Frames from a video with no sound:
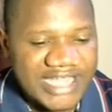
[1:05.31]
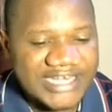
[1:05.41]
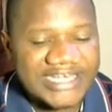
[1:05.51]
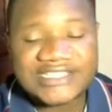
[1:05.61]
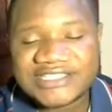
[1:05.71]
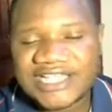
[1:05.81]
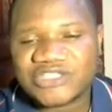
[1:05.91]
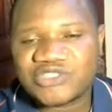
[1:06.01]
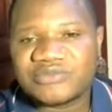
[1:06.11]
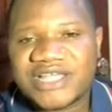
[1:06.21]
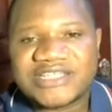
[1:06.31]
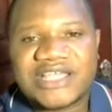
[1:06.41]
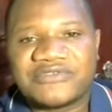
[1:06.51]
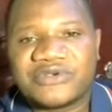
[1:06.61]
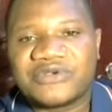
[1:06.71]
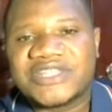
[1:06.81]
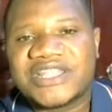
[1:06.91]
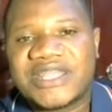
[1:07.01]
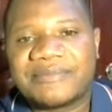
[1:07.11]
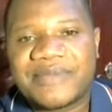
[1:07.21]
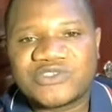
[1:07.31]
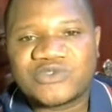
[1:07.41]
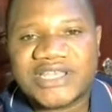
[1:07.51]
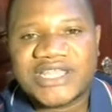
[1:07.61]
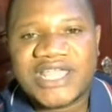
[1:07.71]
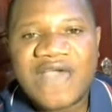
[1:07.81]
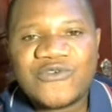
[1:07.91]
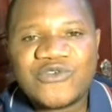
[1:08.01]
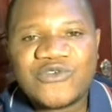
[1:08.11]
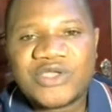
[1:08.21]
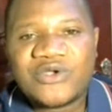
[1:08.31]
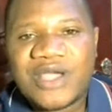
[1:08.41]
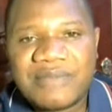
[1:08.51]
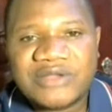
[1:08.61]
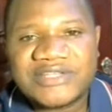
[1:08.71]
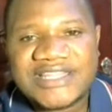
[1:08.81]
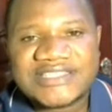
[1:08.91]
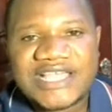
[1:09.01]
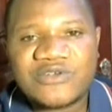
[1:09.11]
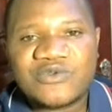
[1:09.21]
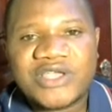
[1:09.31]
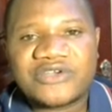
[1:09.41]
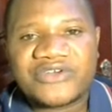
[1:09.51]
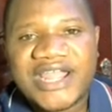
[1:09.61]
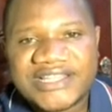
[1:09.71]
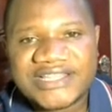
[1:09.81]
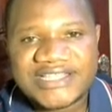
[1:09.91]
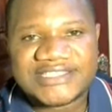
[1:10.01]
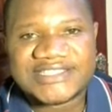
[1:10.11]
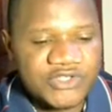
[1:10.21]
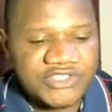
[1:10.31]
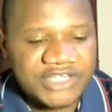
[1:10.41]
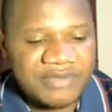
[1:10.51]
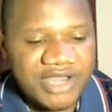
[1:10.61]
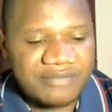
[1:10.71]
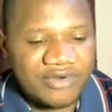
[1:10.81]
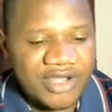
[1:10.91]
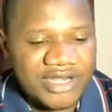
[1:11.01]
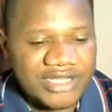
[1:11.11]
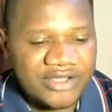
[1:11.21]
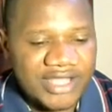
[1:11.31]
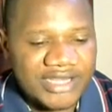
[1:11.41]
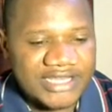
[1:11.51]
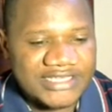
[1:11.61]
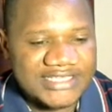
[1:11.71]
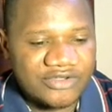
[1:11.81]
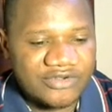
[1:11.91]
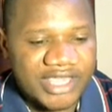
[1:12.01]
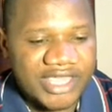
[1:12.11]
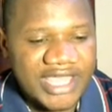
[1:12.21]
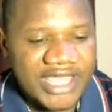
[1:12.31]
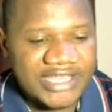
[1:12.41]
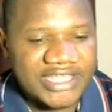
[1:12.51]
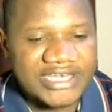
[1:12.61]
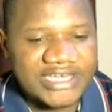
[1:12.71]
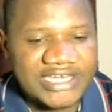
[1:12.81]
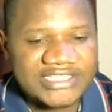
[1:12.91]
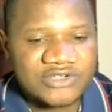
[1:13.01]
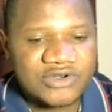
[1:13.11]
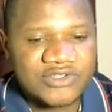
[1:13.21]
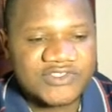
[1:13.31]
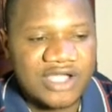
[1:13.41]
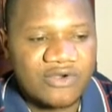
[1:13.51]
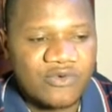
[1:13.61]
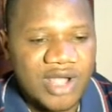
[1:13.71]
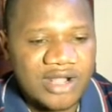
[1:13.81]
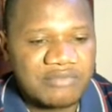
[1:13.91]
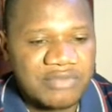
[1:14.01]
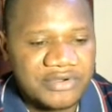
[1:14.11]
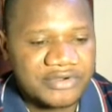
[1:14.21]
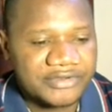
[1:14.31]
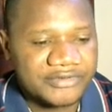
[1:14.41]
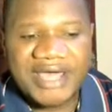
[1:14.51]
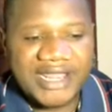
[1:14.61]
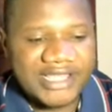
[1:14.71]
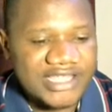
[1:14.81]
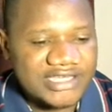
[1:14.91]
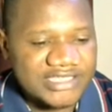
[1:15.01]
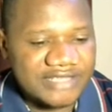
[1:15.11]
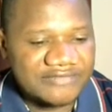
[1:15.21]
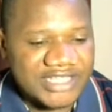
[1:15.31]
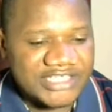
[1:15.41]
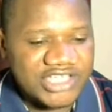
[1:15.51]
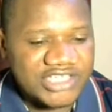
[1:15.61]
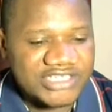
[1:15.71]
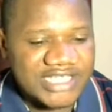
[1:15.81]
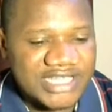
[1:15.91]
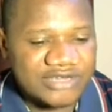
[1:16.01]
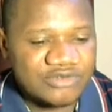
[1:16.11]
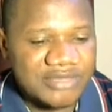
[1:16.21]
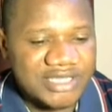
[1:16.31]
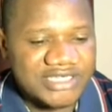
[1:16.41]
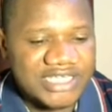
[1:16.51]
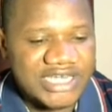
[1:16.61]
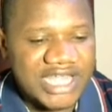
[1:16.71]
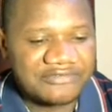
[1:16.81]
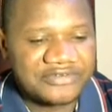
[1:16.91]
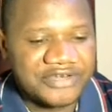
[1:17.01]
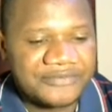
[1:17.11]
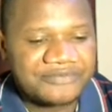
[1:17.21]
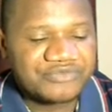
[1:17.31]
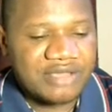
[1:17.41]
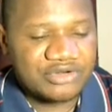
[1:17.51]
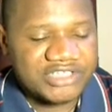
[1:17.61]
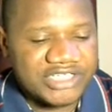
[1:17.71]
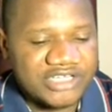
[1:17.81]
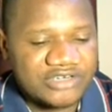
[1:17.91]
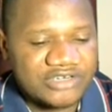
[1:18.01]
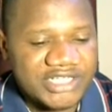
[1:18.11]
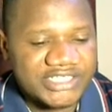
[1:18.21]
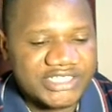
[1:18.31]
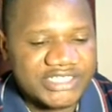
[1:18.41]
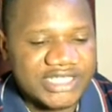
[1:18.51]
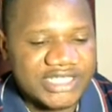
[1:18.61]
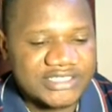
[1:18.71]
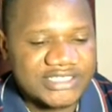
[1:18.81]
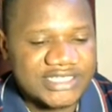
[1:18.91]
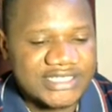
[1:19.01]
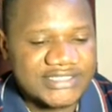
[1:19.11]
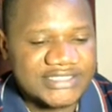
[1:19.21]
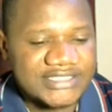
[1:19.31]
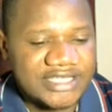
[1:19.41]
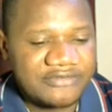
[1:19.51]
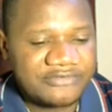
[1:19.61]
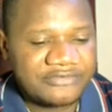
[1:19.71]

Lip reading: And let's assume that I've forgotten the password. How do I go about this? How do I crack this? So step number one, I'll go ahead and say OK, and then let's close our workbook. But again, save the changes so that we maintain a fully protected worksheets. I'll say save.